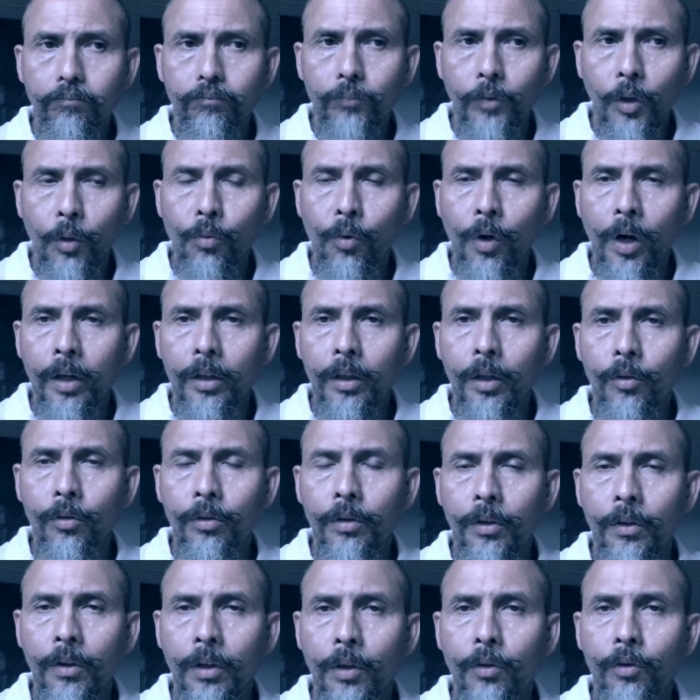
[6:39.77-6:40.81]

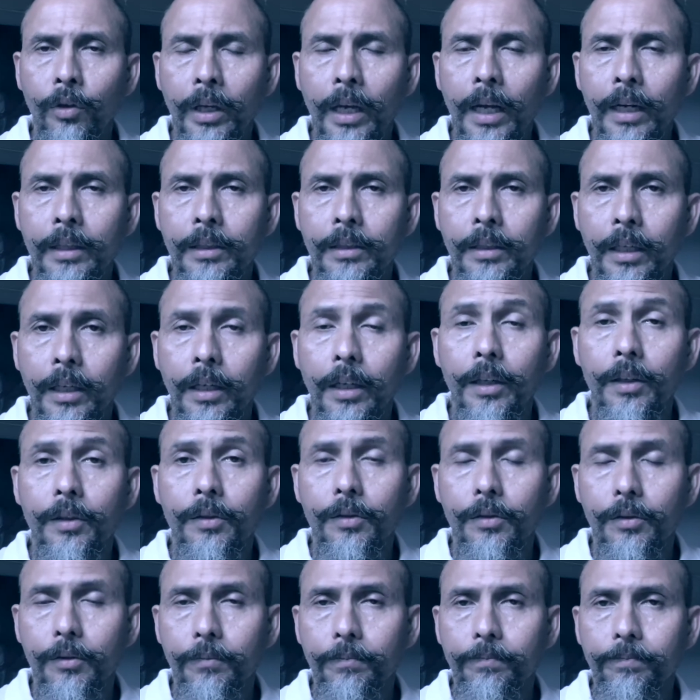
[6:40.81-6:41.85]
what the reality
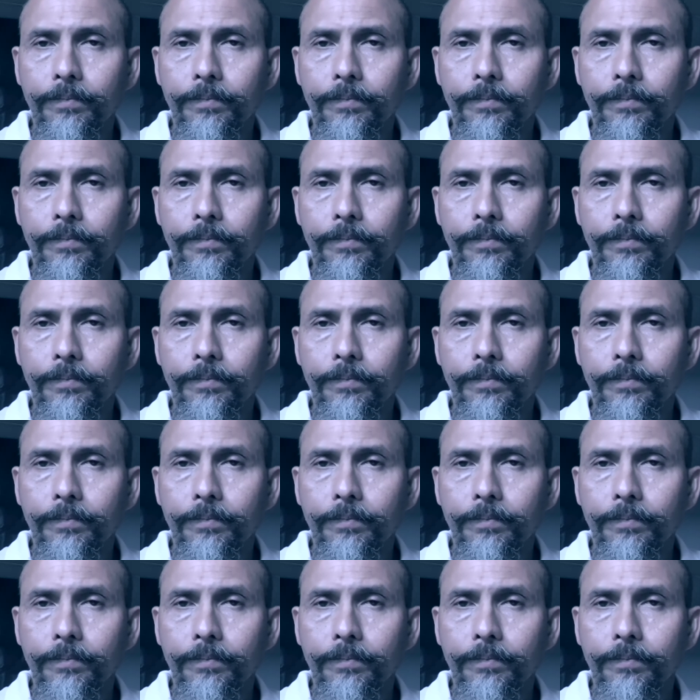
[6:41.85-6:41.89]
is.